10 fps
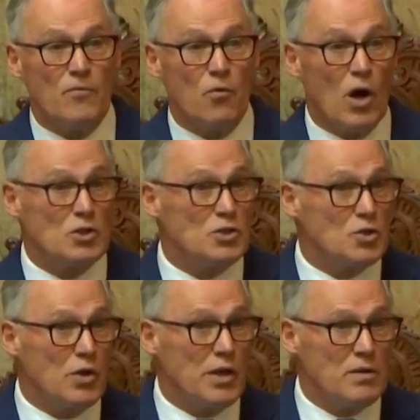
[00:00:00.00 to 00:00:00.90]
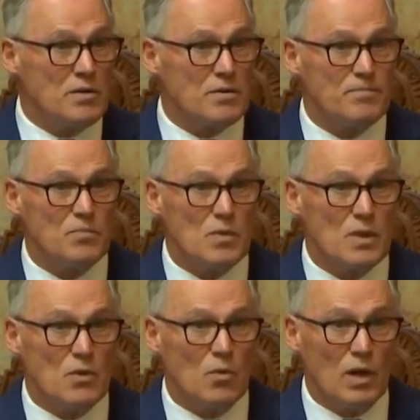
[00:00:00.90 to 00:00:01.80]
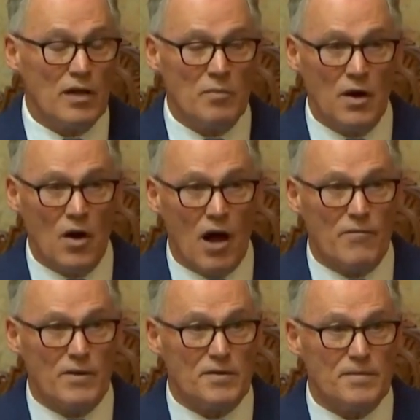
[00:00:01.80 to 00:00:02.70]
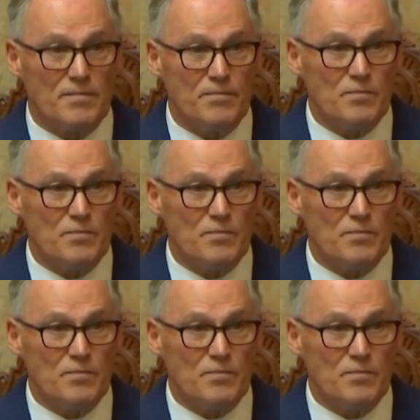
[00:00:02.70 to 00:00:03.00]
for Washingtonians while I've been in office.